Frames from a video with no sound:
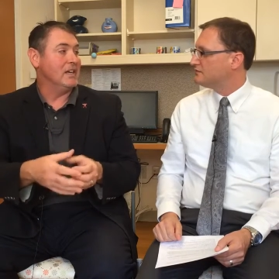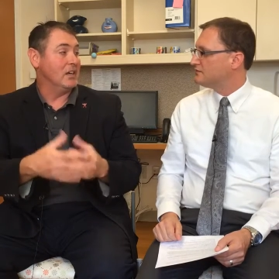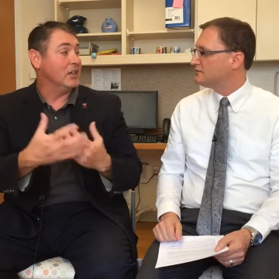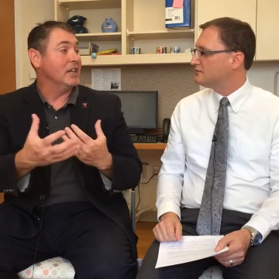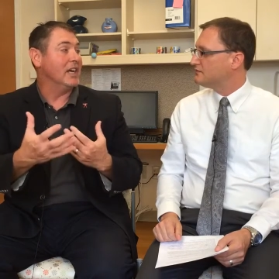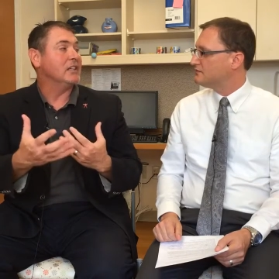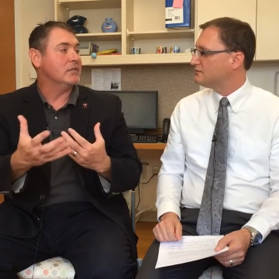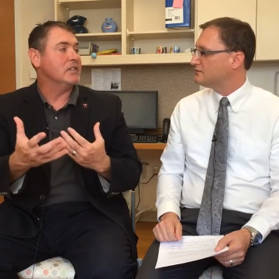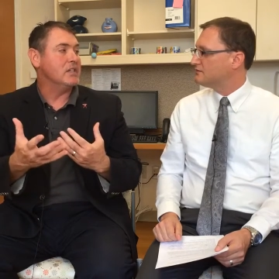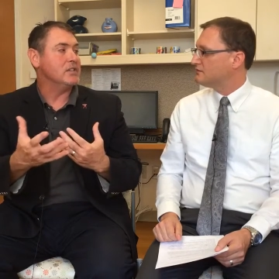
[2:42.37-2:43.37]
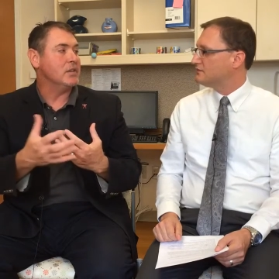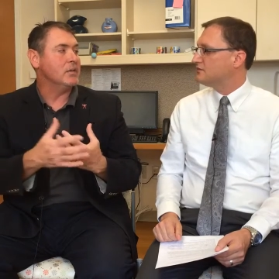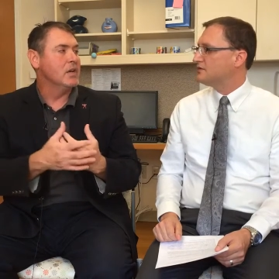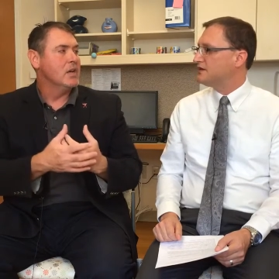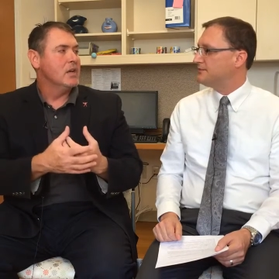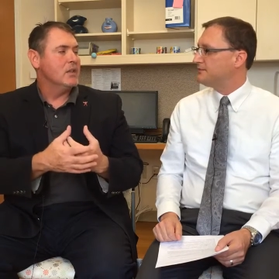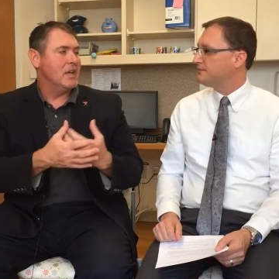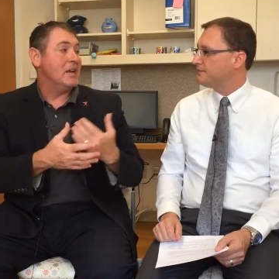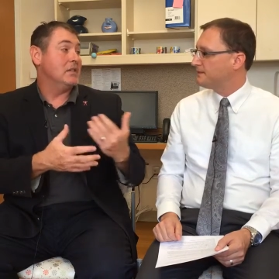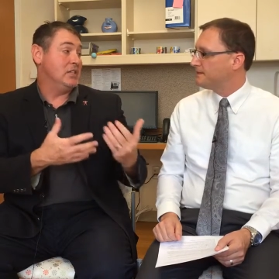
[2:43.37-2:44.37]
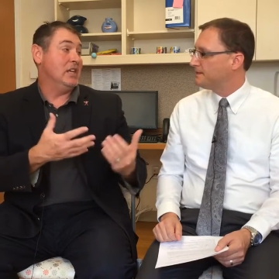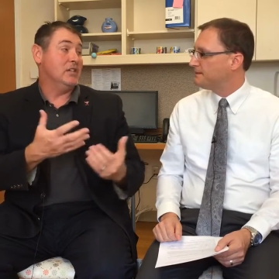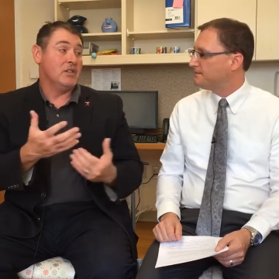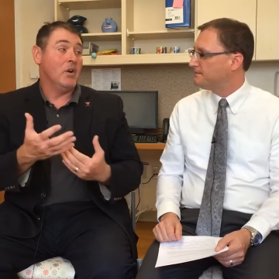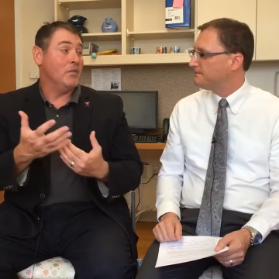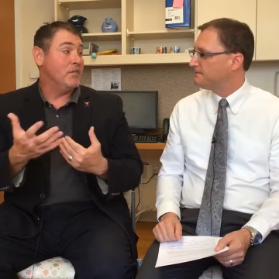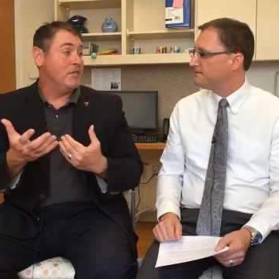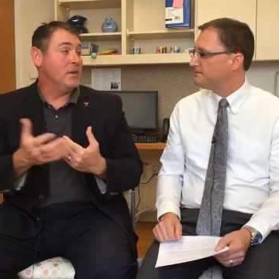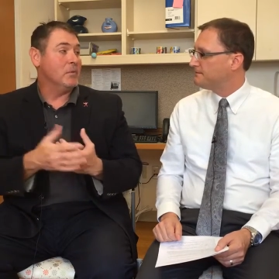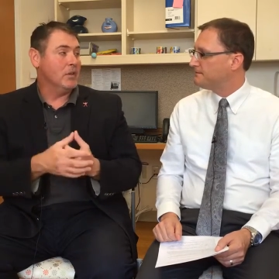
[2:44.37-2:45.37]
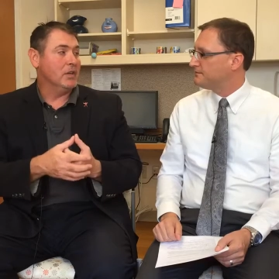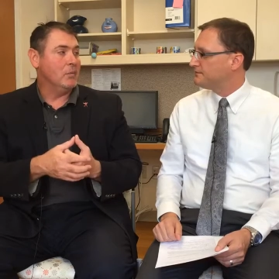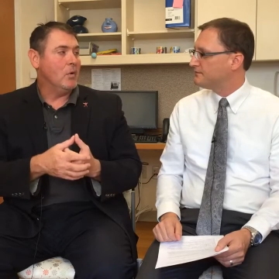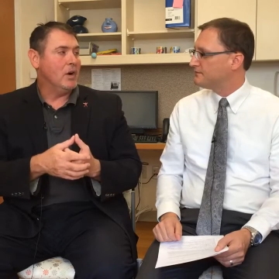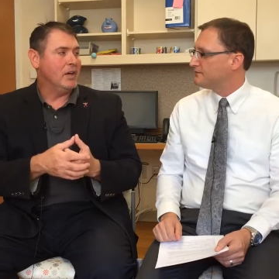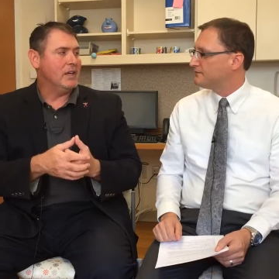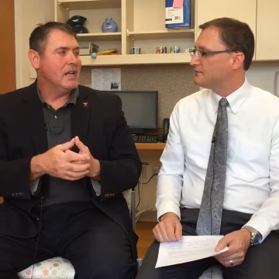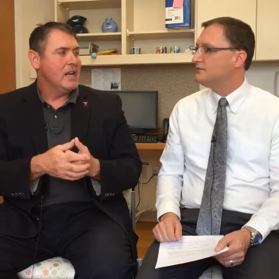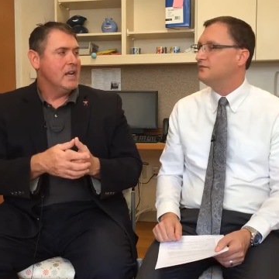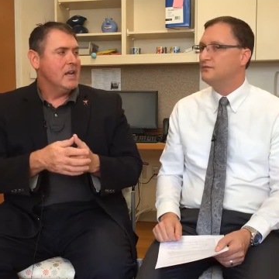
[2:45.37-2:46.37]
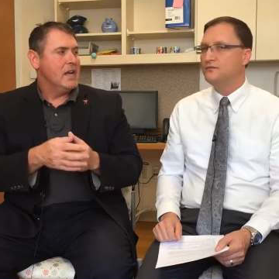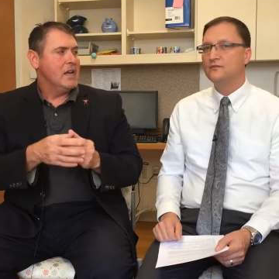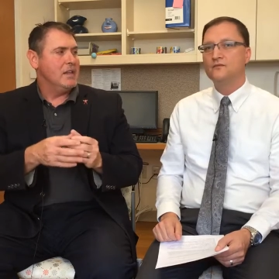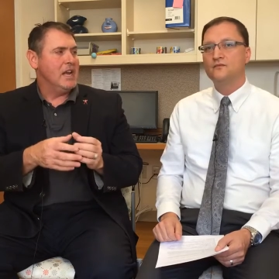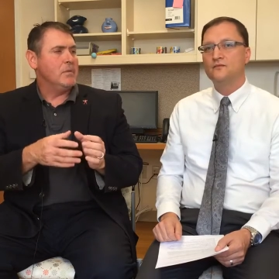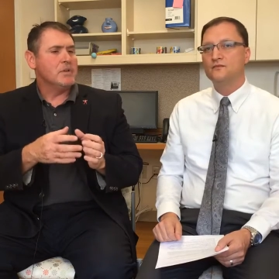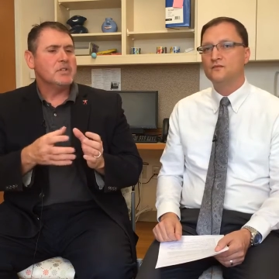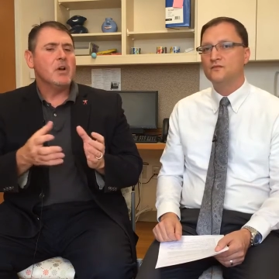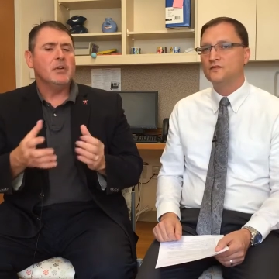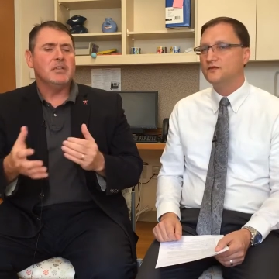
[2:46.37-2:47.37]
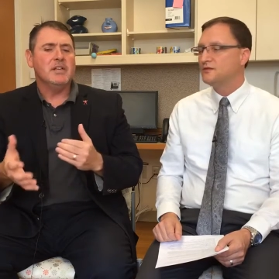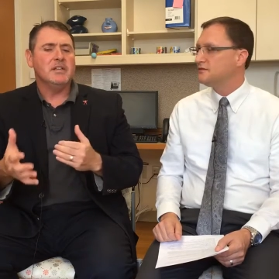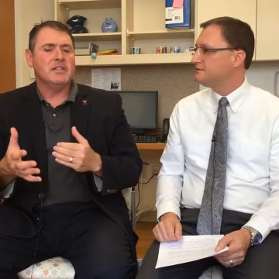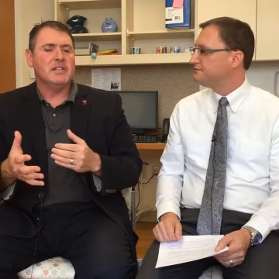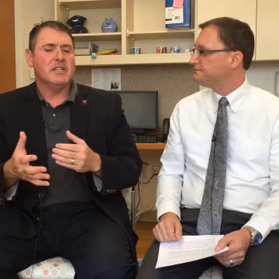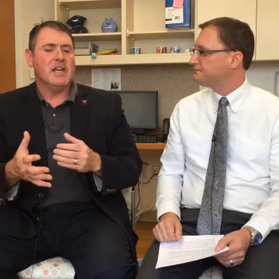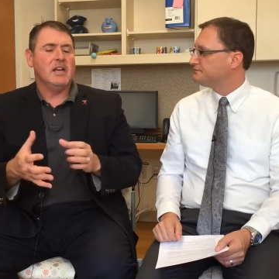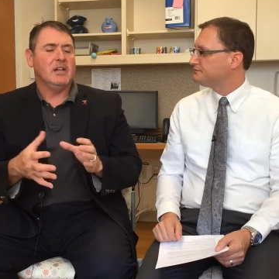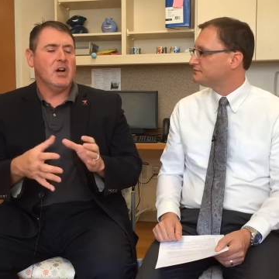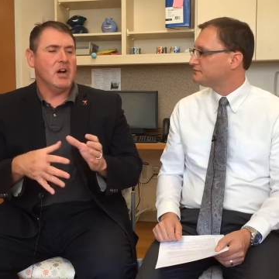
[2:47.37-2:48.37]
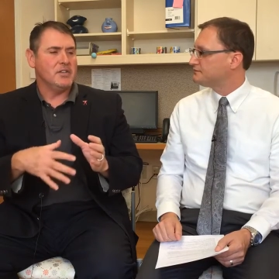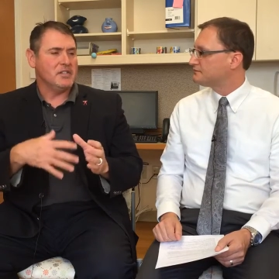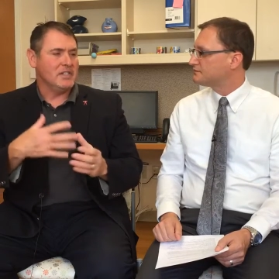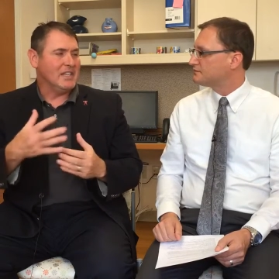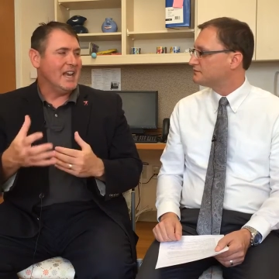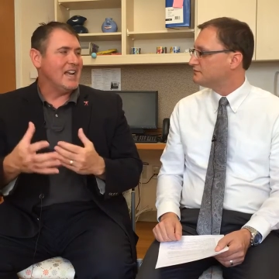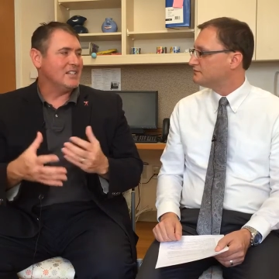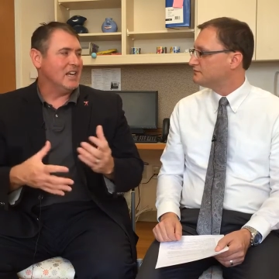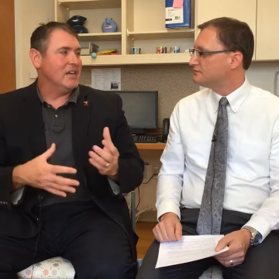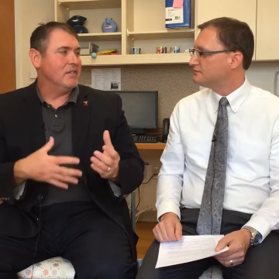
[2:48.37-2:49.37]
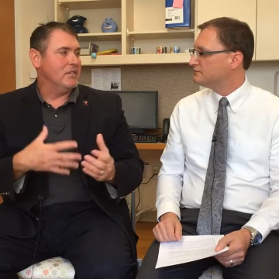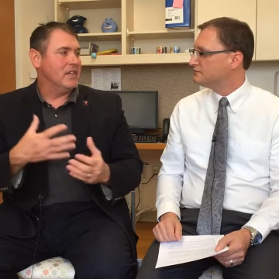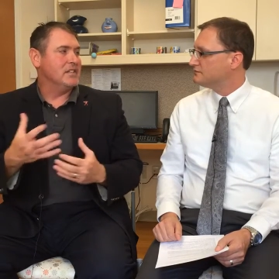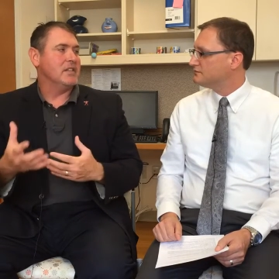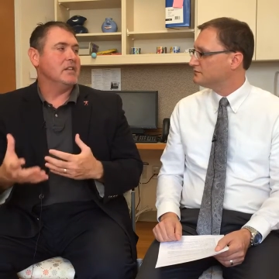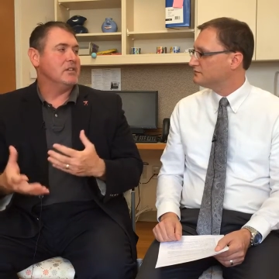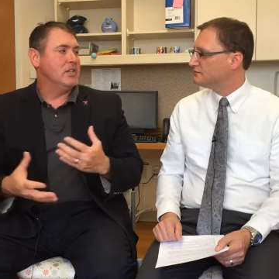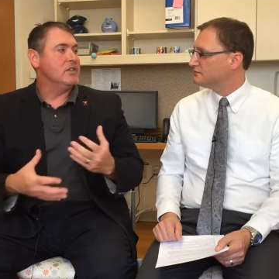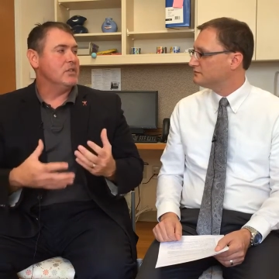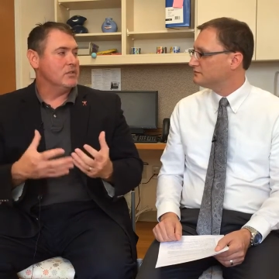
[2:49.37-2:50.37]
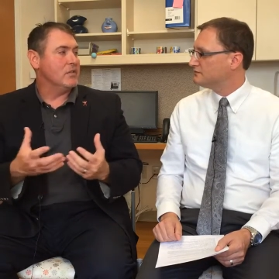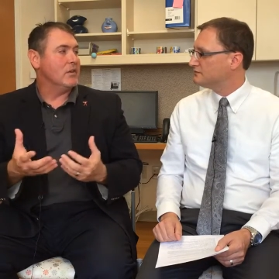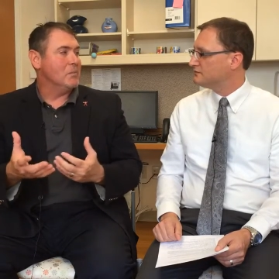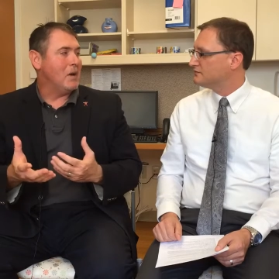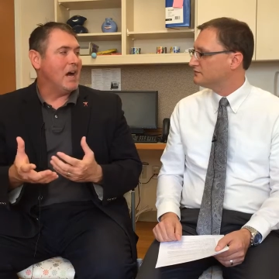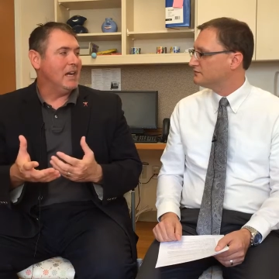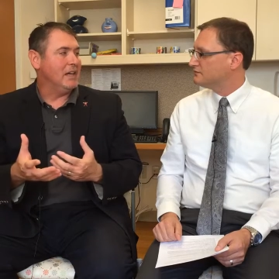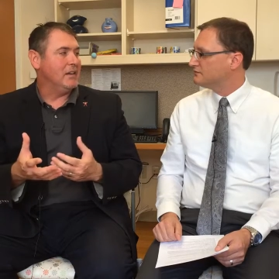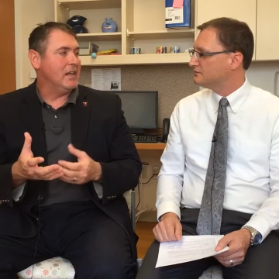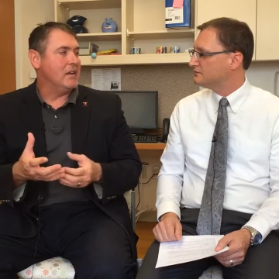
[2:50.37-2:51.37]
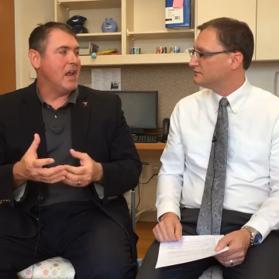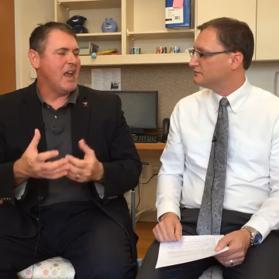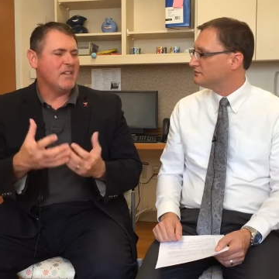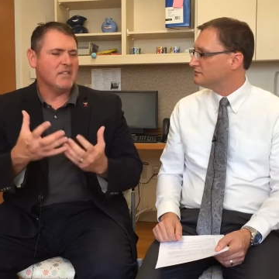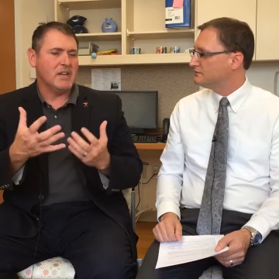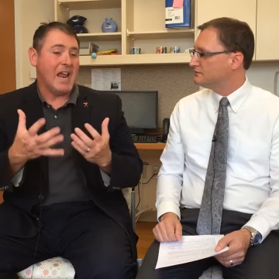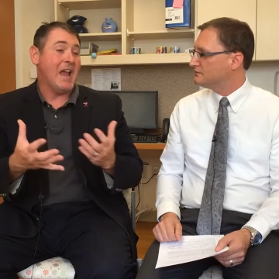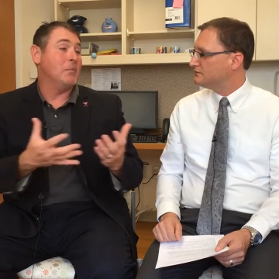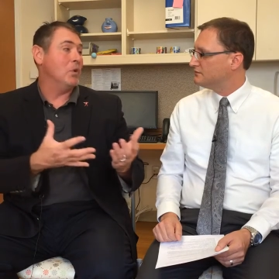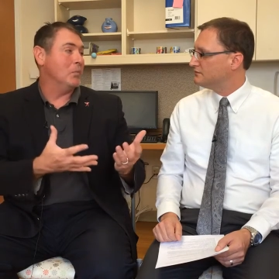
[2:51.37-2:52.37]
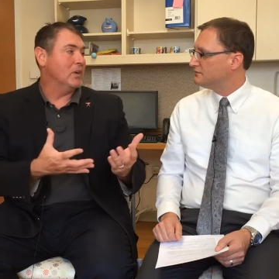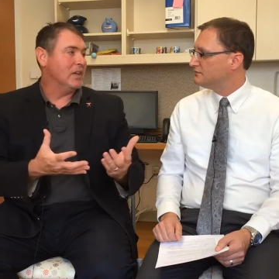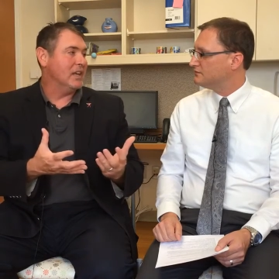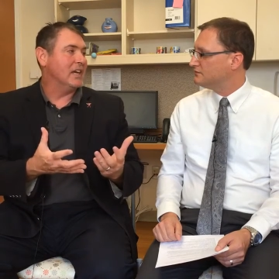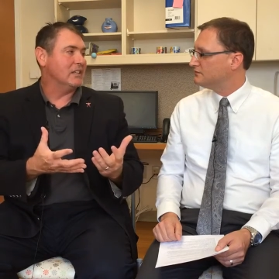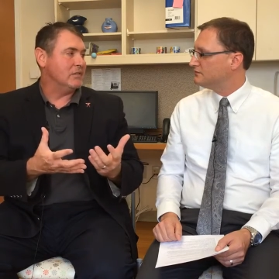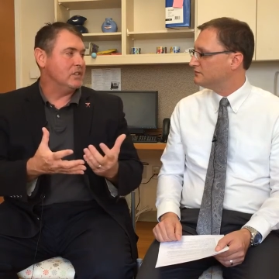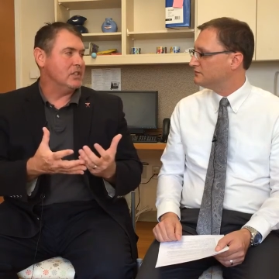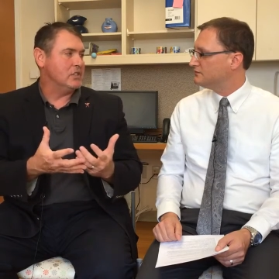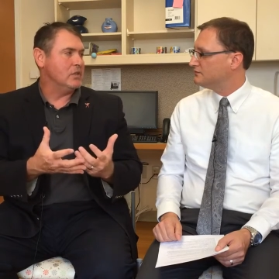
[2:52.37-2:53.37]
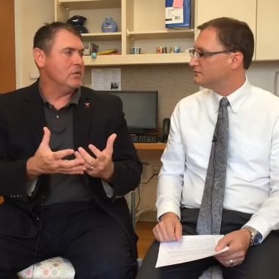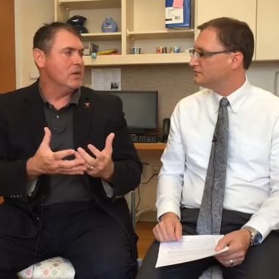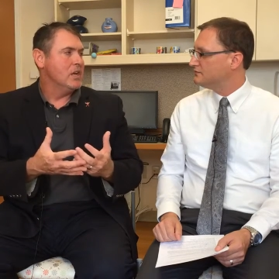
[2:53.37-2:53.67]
Speaker 1: in our connective tissue. That gene is called fibrillin one. And the end result is that it causes a cascade of events in the tissues of our body that have an abnormal connective tissue.